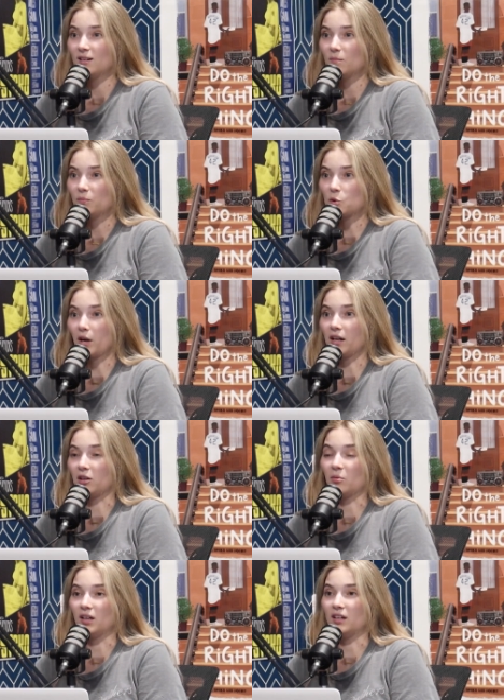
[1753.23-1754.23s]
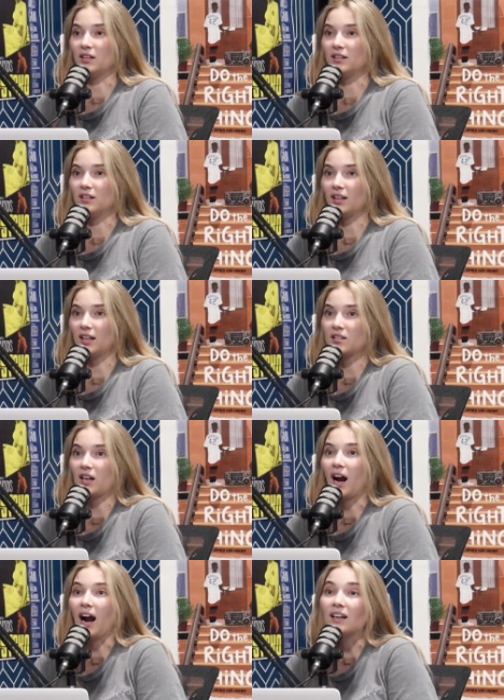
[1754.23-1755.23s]
trailer when like it's
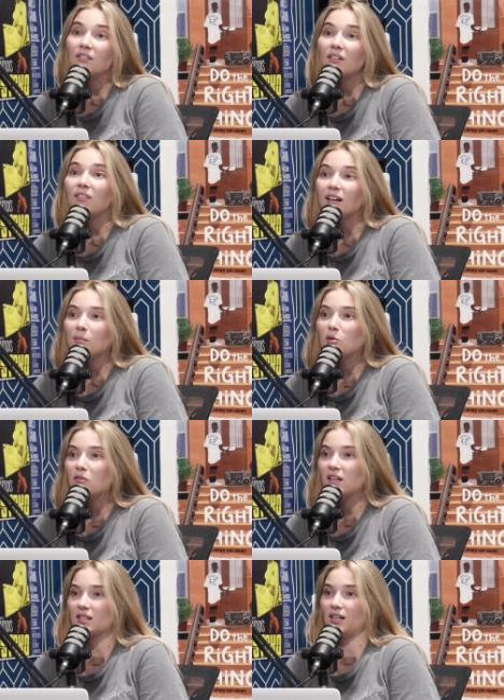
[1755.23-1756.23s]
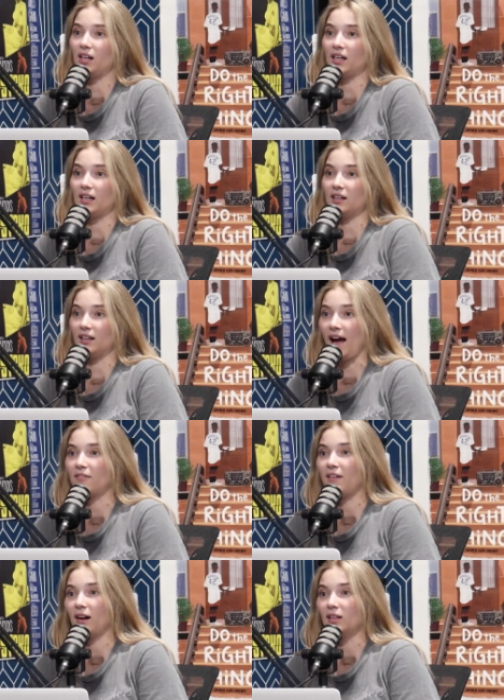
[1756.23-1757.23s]
kind of a funny movie. It's not like a
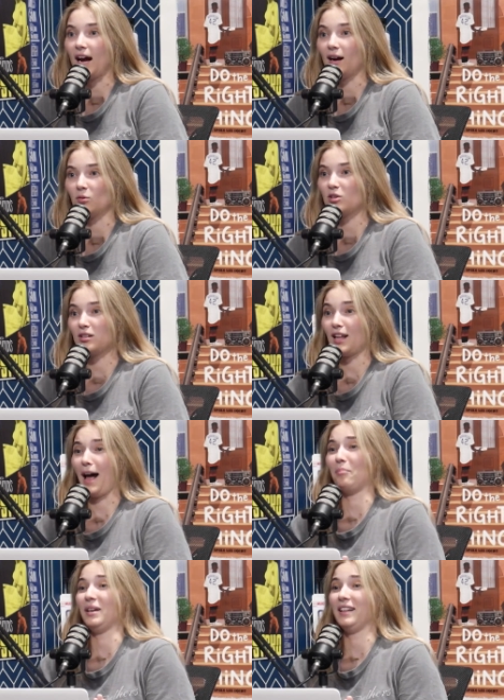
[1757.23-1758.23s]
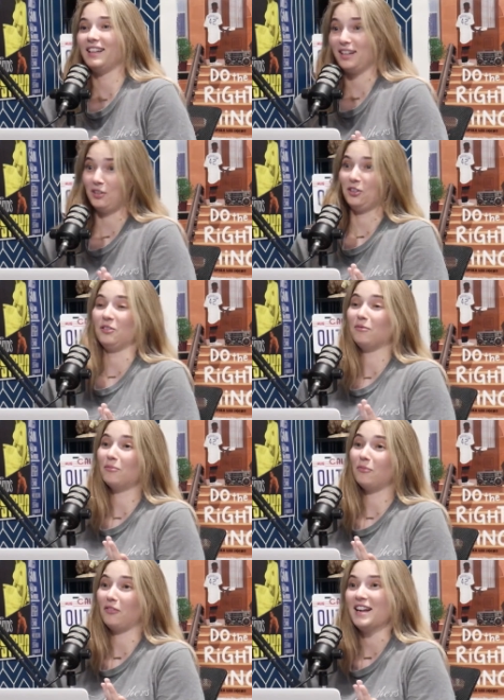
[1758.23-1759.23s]
laugh out loud slapping like your
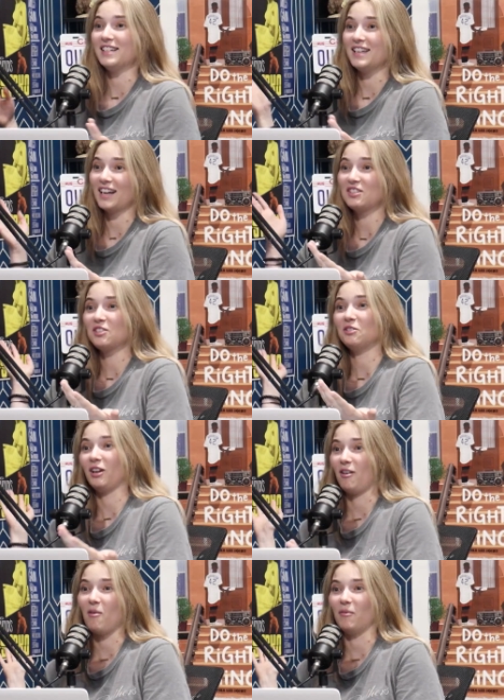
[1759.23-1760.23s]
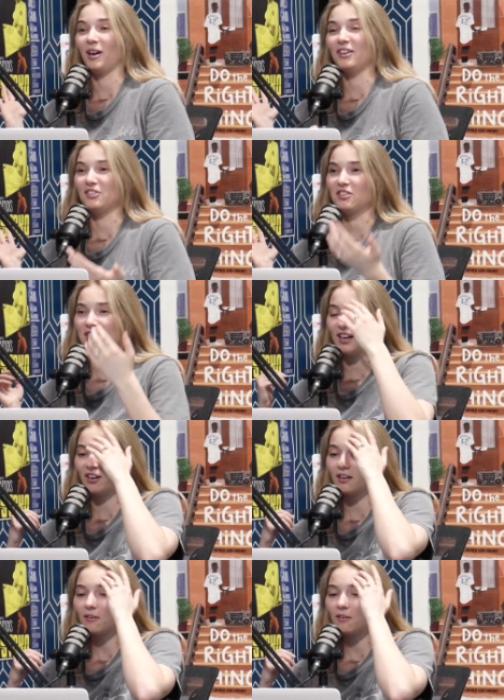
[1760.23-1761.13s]
friend next to you like, oh my God, that's hysterical.